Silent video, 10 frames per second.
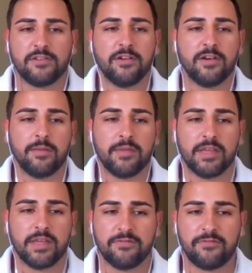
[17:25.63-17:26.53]
So
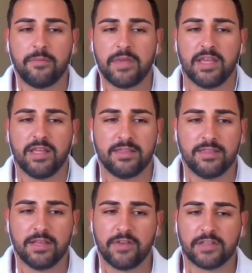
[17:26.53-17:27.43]
for me,
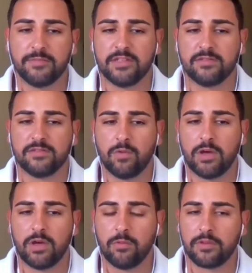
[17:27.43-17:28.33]
the investment is
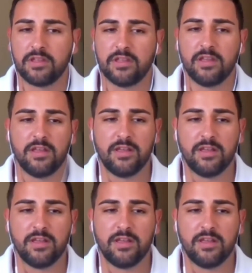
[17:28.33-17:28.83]
well worth it,